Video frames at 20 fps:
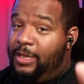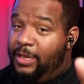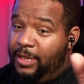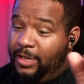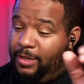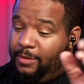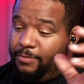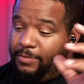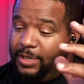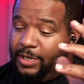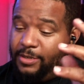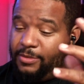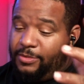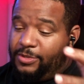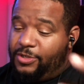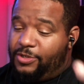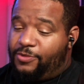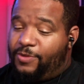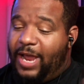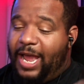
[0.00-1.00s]
been
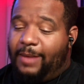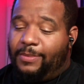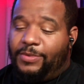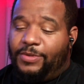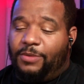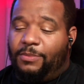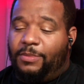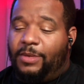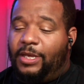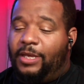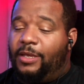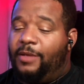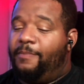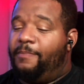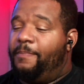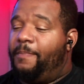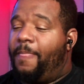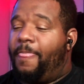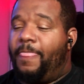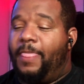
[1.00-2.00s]
subscribing to me.
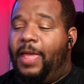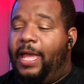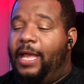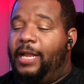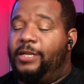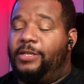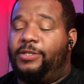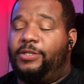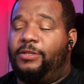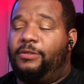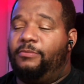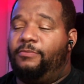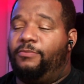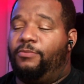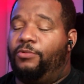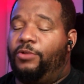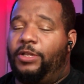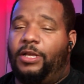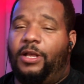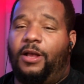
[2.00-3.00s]
And it's
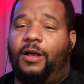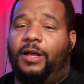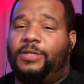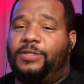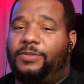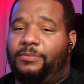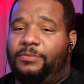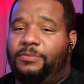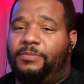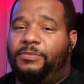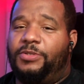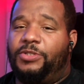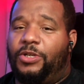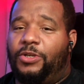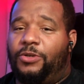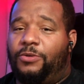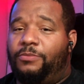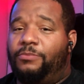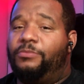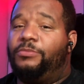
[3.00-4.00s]
really awesome. So
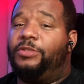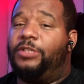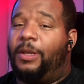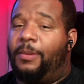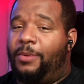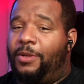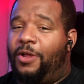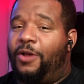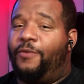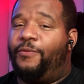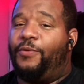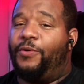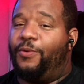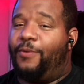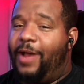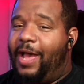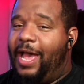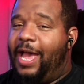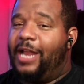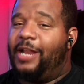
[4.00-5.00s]
come along for the
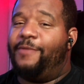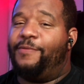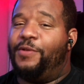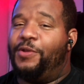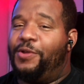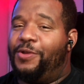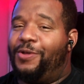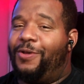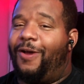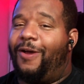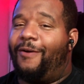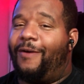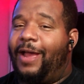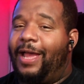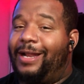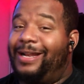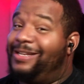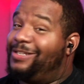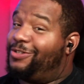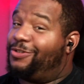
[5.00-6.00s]
ride if you're new, all
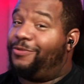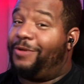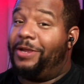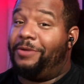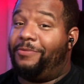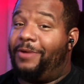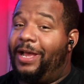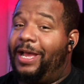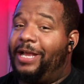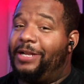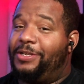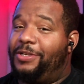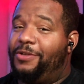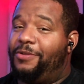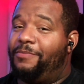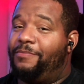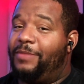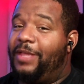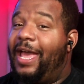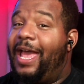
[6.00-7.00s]
right? It's a great ride,
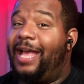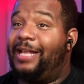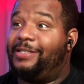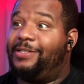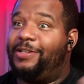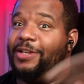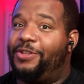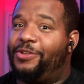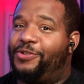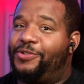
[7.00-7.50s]
too. Ask the others.